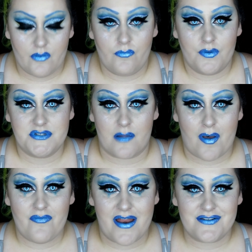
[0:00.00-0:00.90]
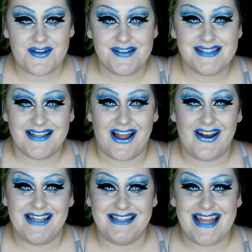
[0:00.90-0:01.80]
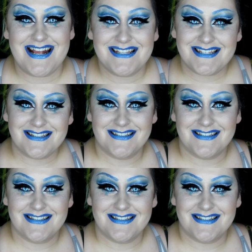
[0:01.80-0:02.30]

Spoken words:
we'll talk about final looks. Alright, thanks.